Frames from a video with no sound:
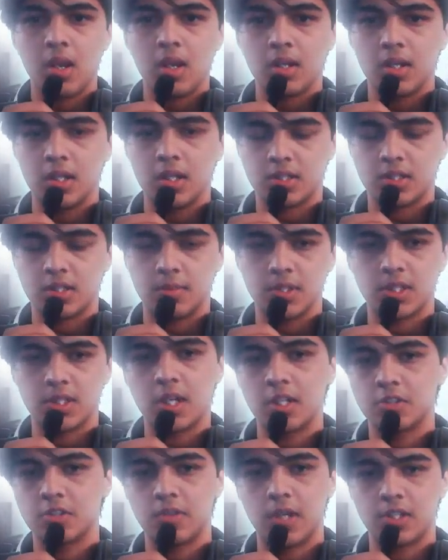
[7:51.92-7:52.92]
Customer
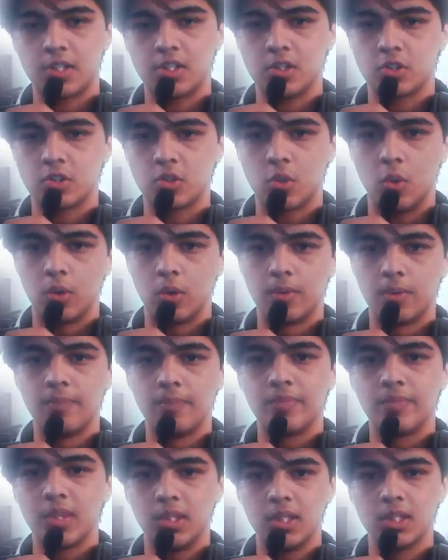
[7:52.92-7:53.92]
satisfaction score.
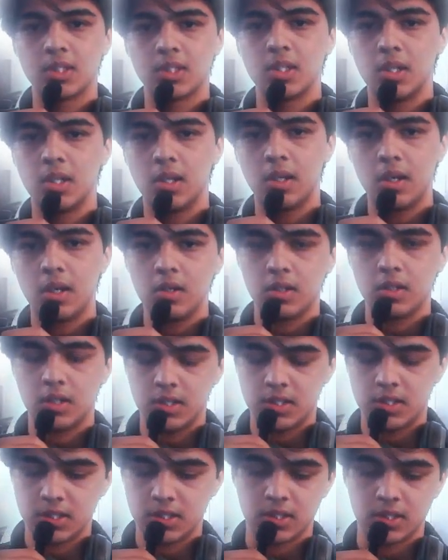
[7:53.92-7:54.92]
This indicator
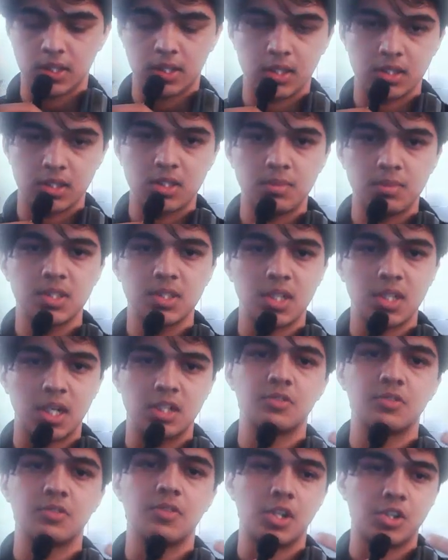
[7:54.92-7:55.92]
gauges the customer
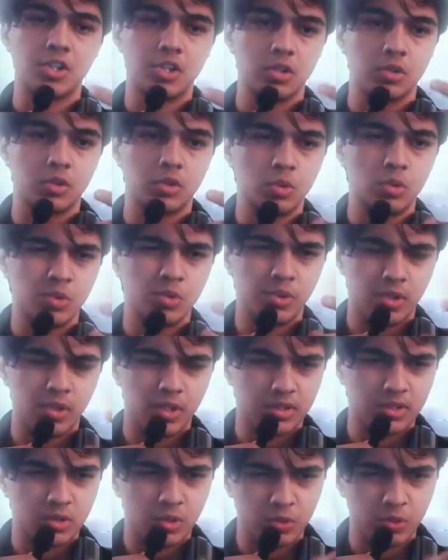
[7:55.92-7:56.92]
satisfaction
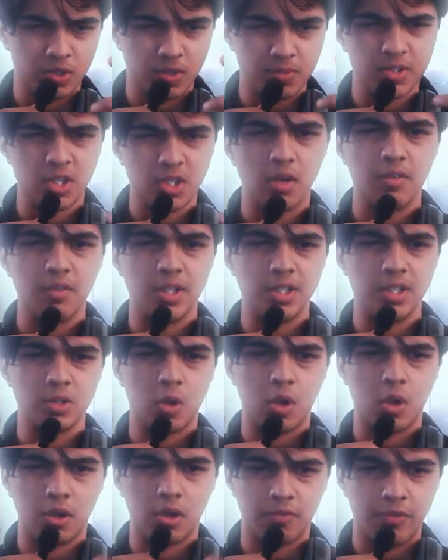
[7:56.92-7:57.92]
through some surveys
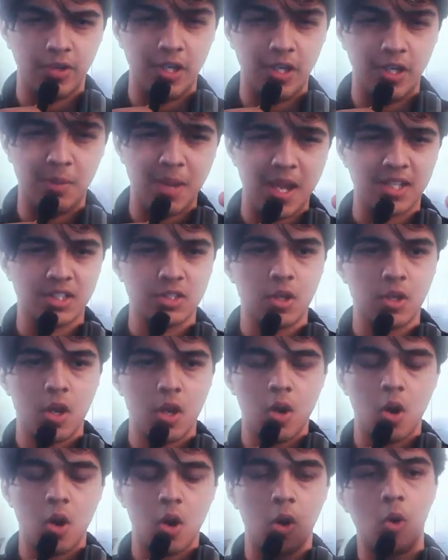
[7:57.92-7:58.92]
or feedbacks
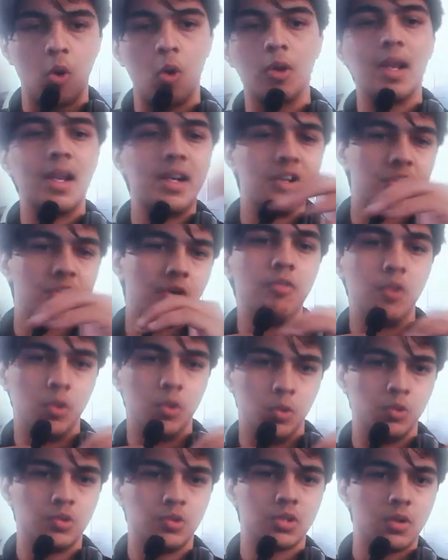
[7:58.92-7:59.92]
or online
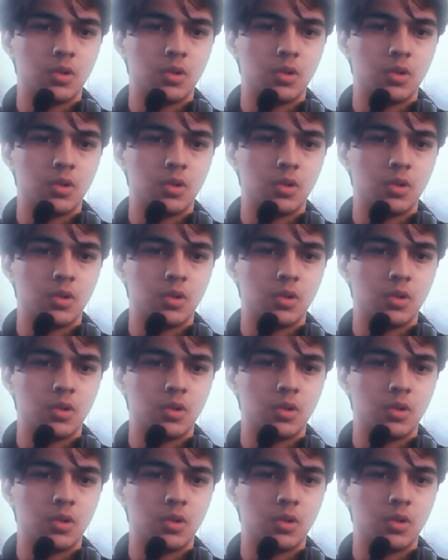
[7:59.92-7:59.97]
reviews.